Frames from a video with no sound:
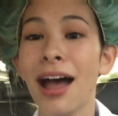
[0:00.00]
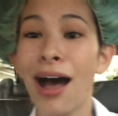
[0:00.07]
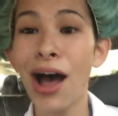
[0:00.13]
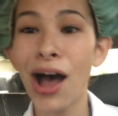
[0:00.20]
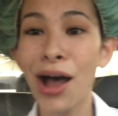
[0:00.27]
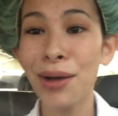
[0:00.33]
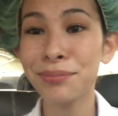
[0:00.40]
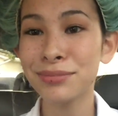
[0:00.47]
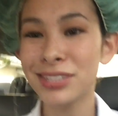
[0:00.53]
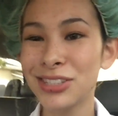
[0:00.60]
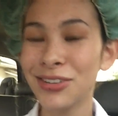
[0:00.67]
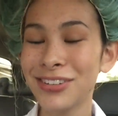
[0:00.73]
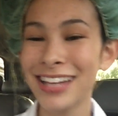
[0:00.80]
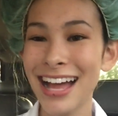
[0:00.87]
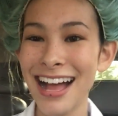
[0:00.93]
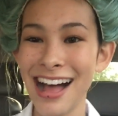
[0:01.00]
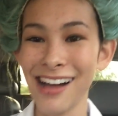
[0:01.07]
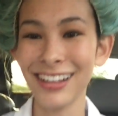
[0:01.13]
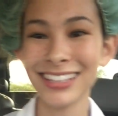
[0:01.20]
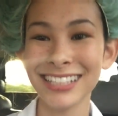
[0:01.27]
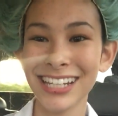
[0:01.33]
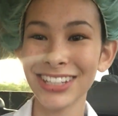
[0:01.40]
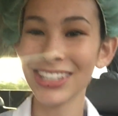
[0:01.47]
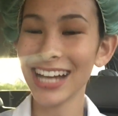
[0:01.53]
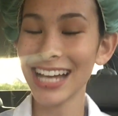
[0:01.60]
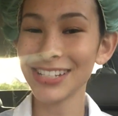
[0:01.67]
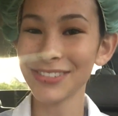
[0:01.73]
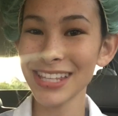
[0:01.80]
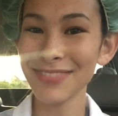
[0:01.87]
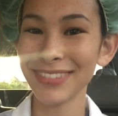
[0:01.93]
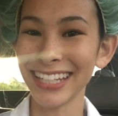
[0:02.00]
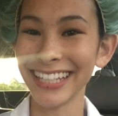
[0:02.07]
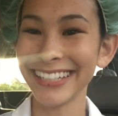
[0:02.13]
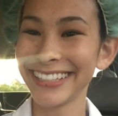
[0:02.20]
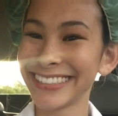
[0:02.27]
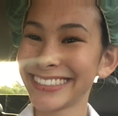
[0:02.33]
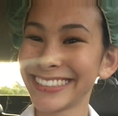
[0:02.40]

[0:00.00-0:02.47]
So yeah, I'll take you guys with me.